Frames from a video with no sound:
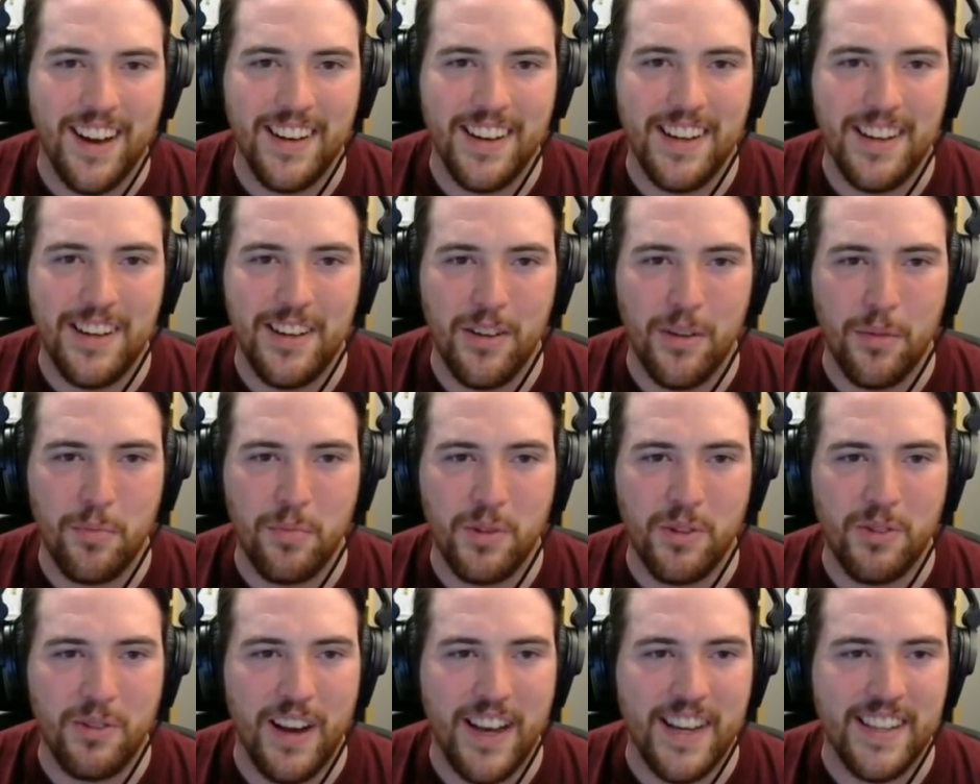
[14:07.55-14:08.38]
I need you to
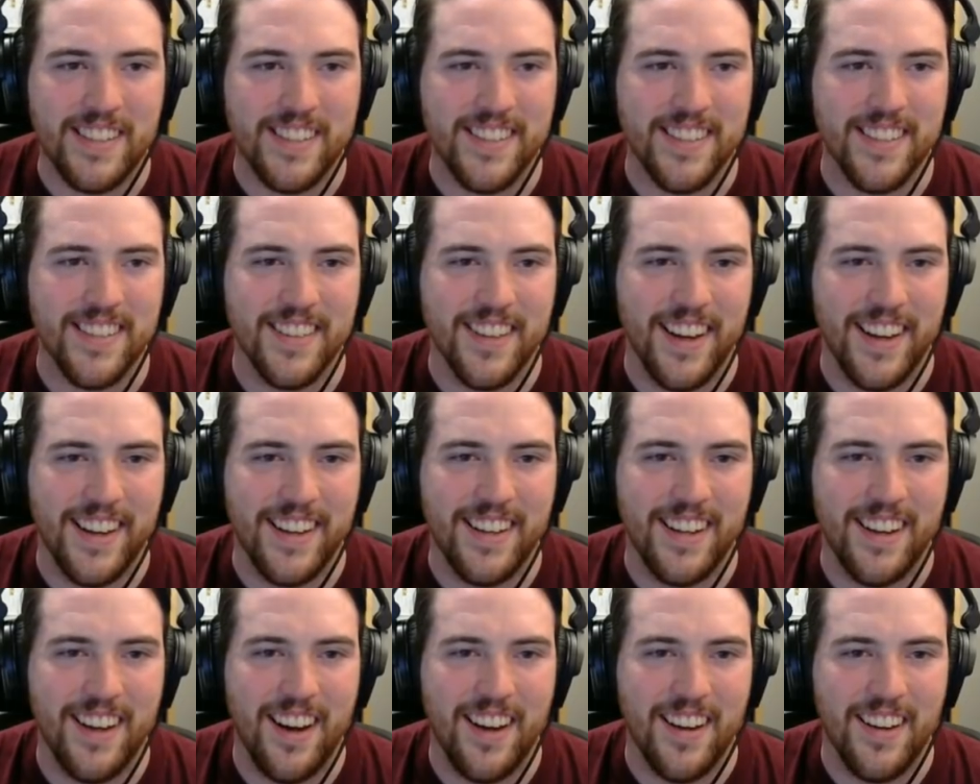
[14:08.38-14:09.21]
progress
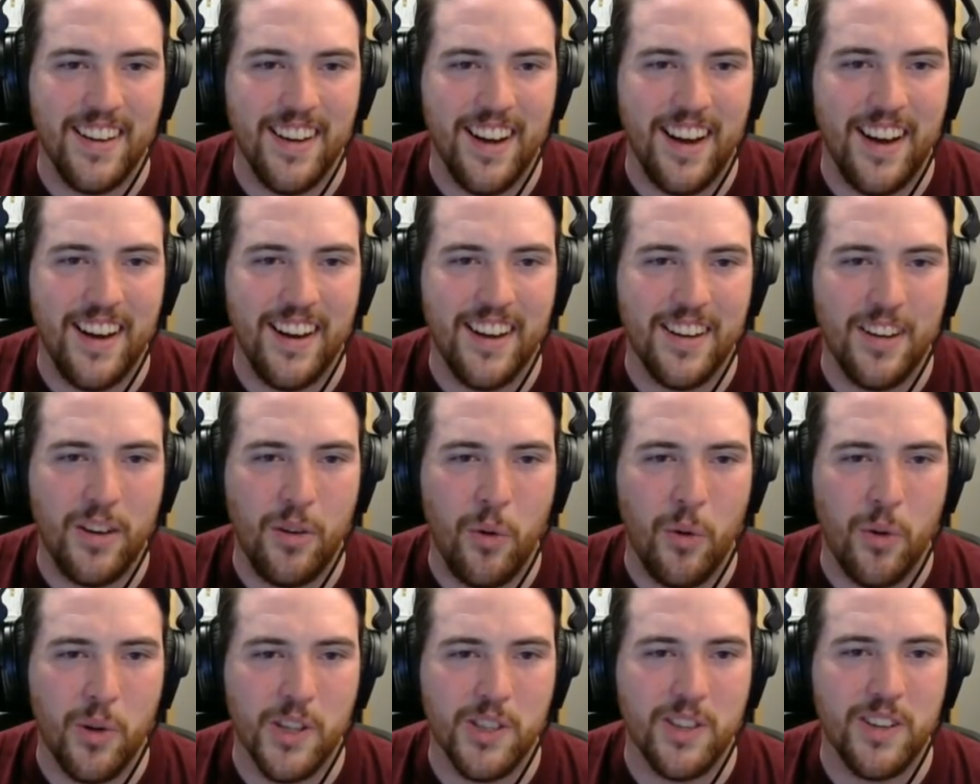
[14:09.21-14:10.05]
like a, a
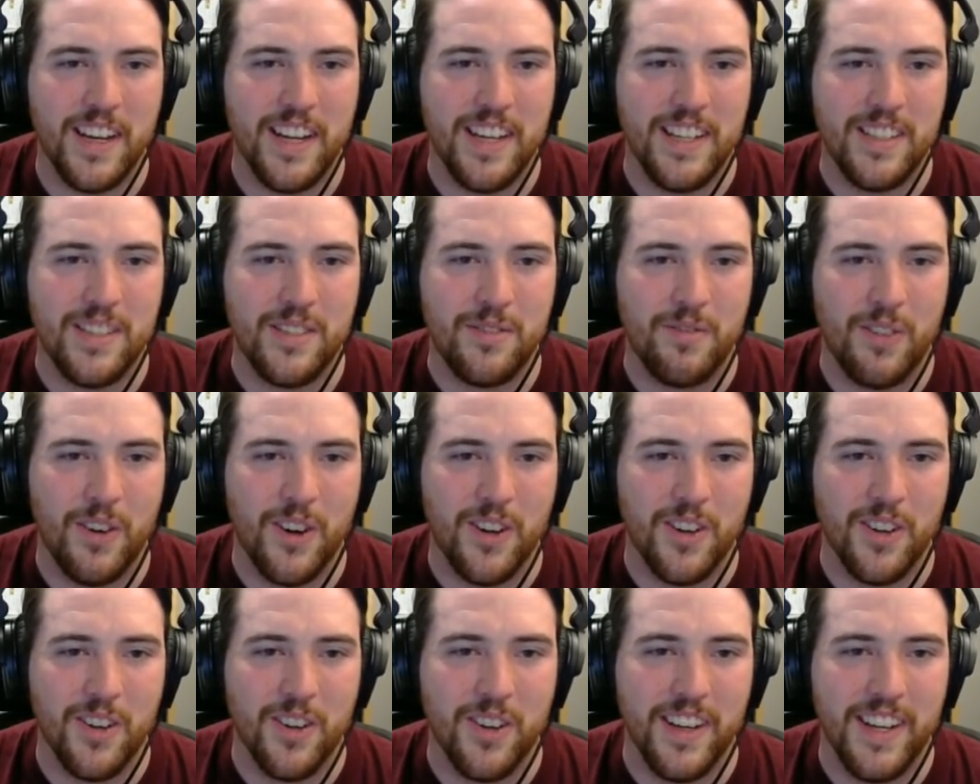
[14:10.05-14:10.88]
quarter inch
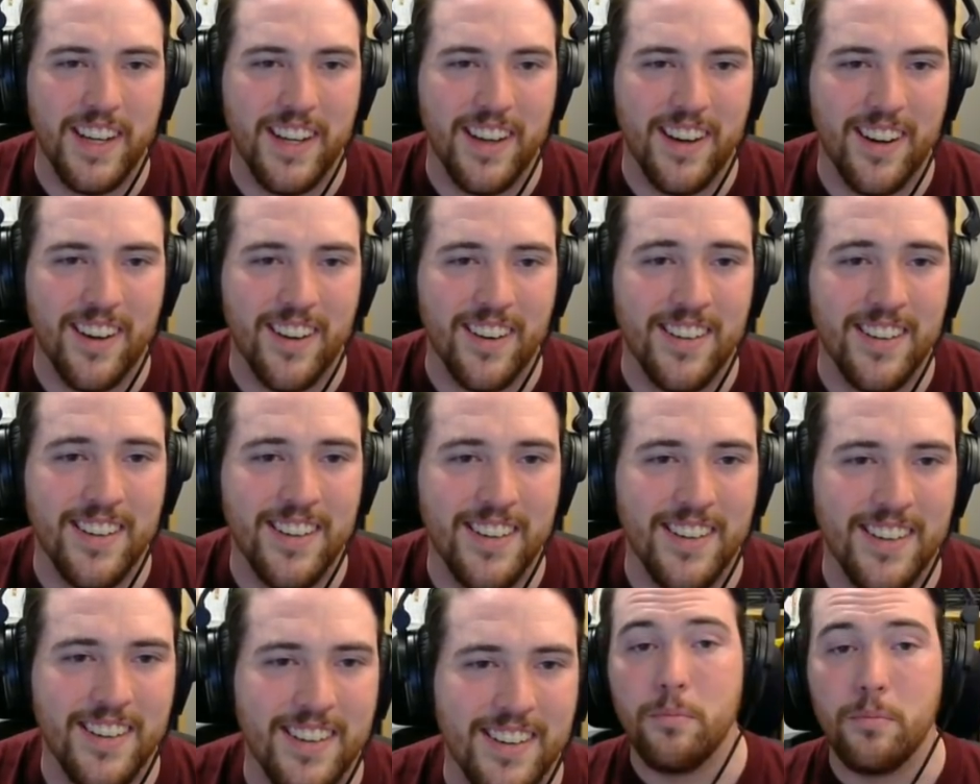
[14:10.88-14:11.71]
further here.
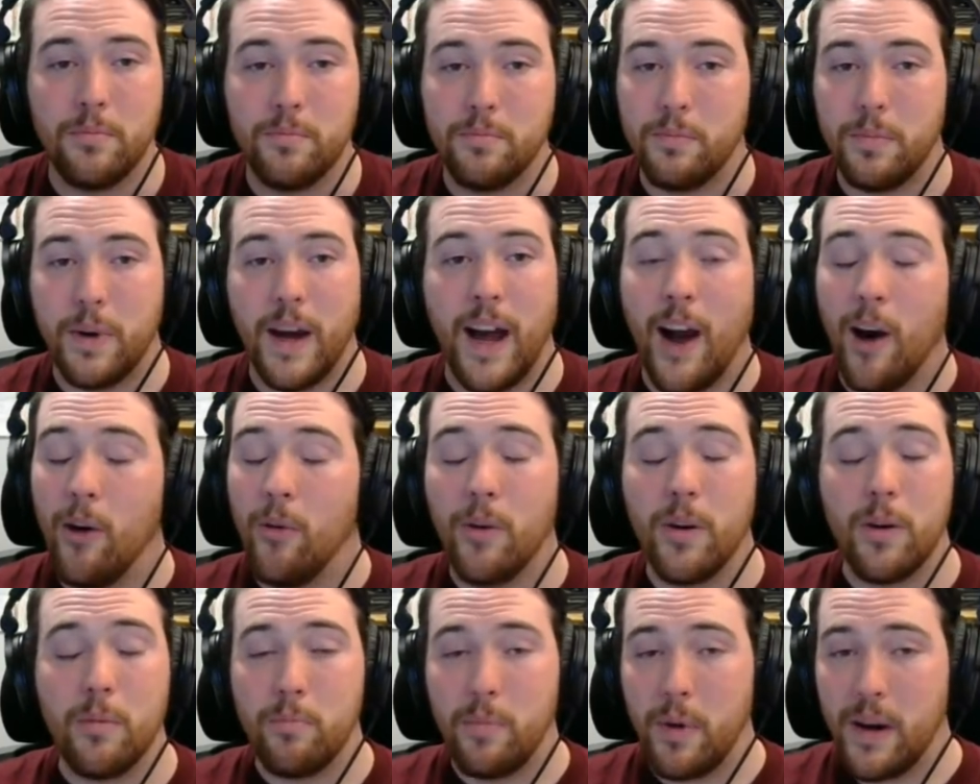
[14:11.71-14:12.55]
But I don't
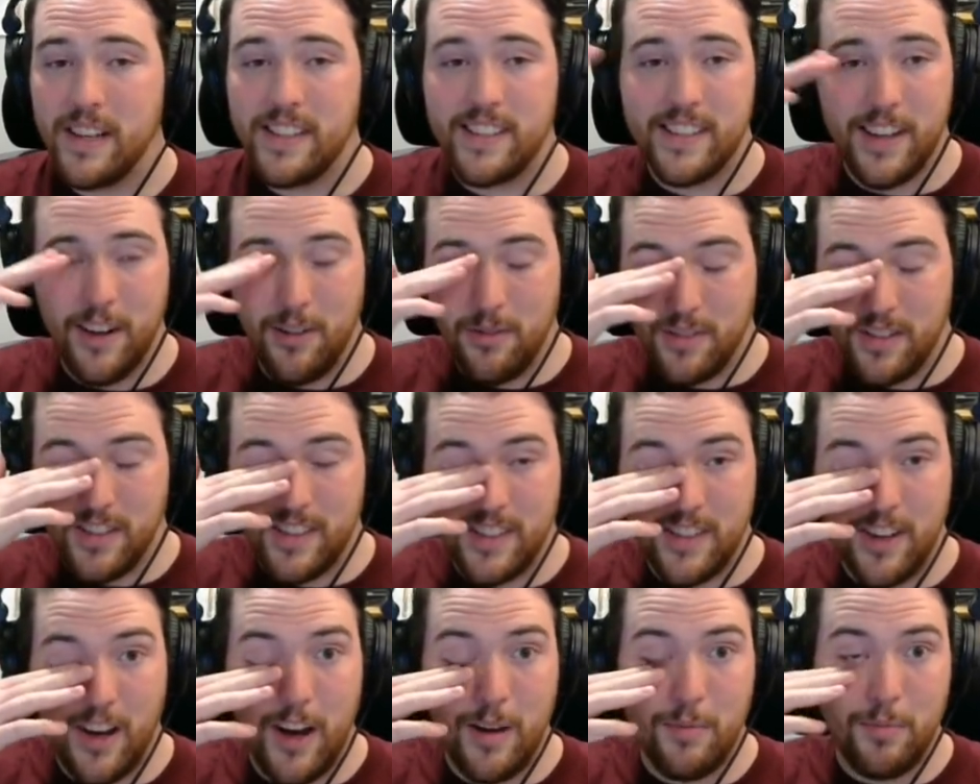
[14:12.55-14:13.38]
want to bust out the
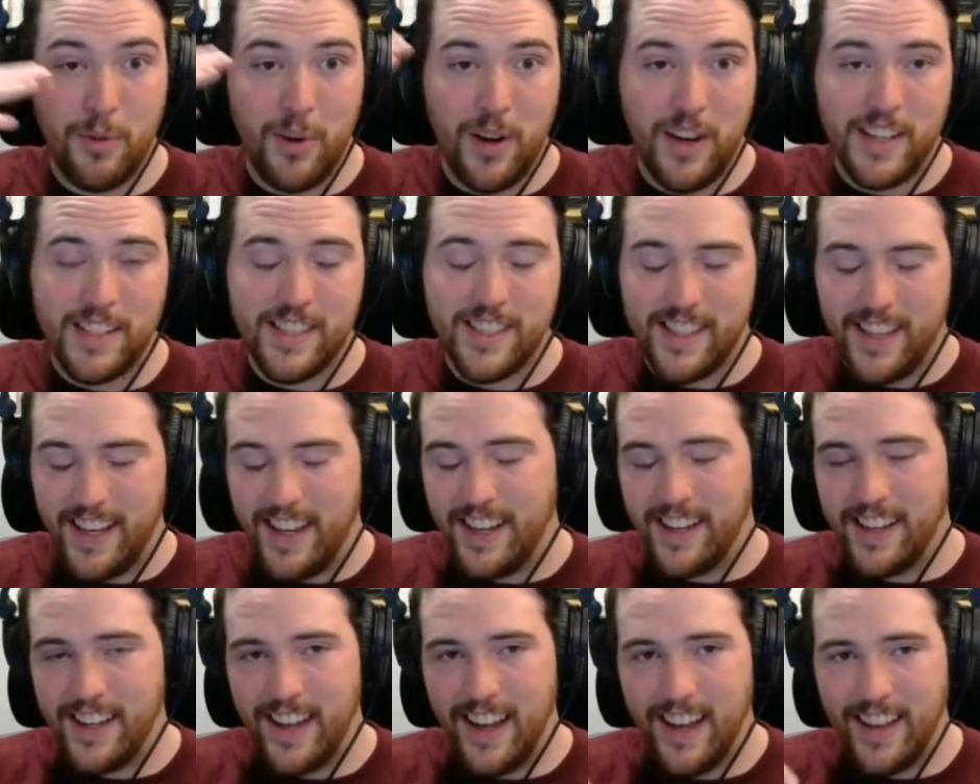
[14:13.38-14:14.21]
stopwatch
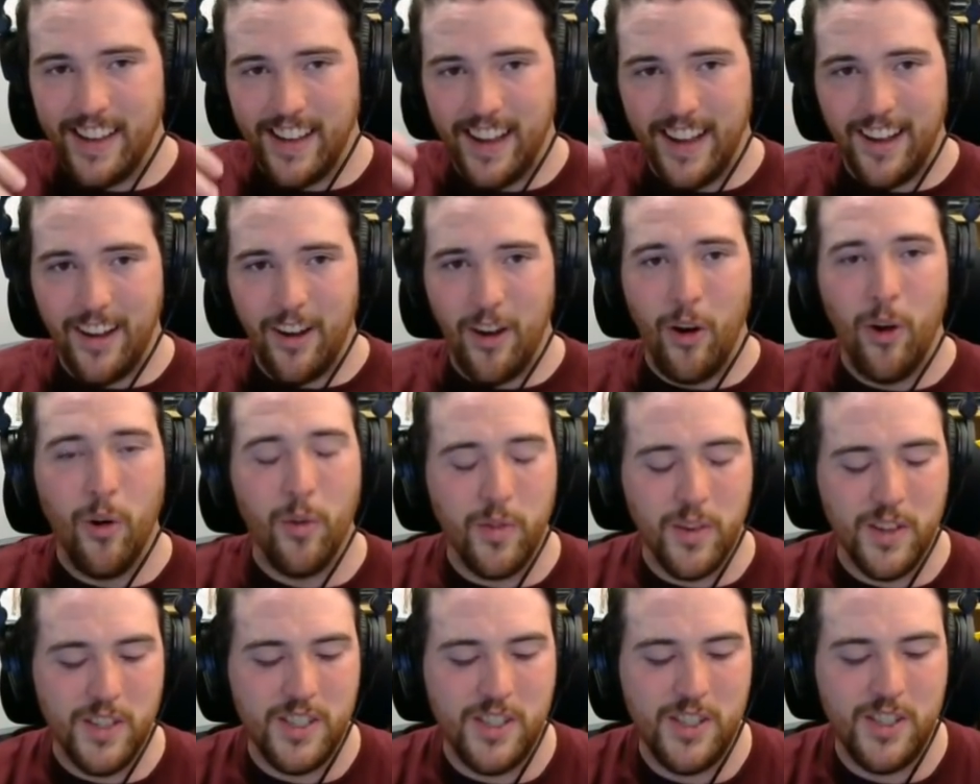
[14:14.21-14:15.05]
thing and like
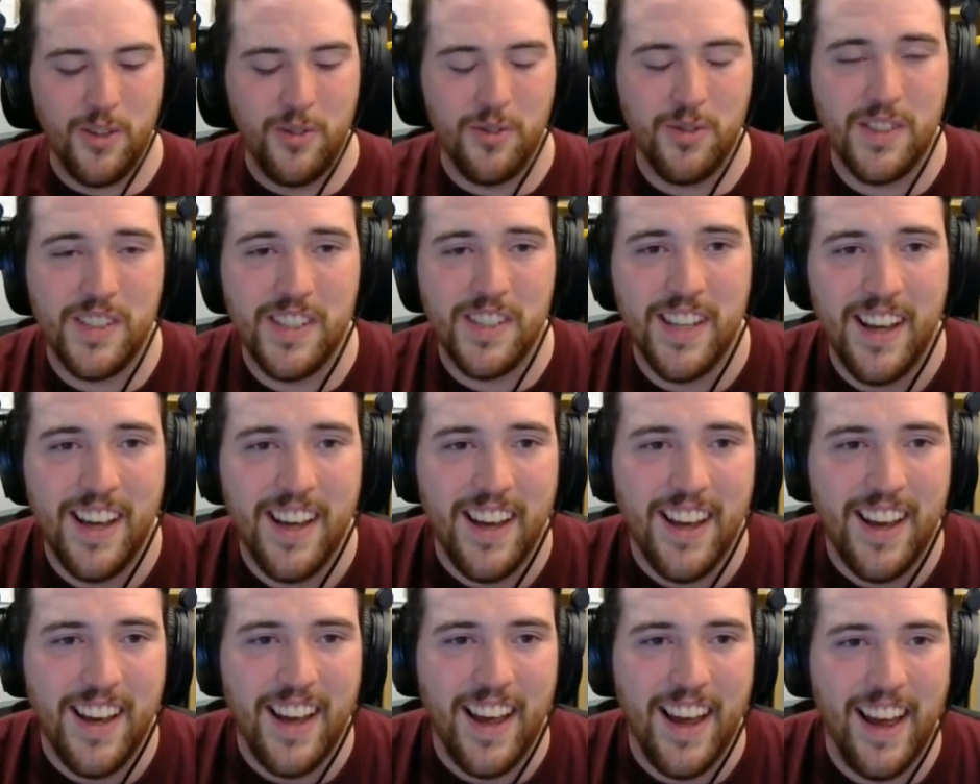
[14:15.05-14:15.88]
overshoot,
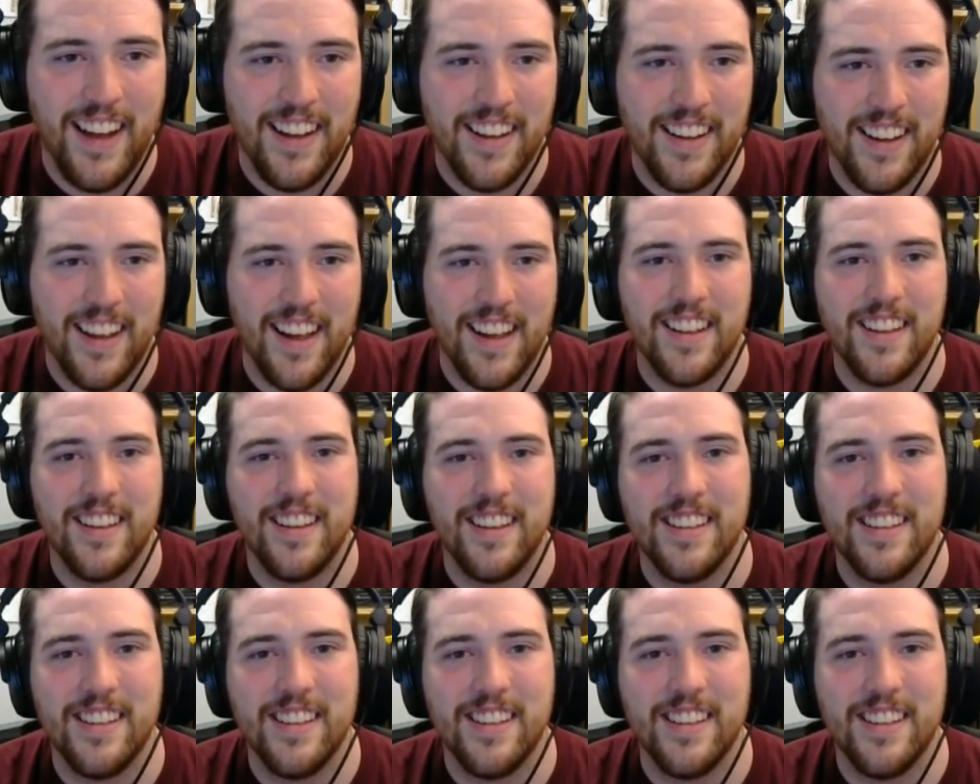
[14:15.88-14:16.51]
and that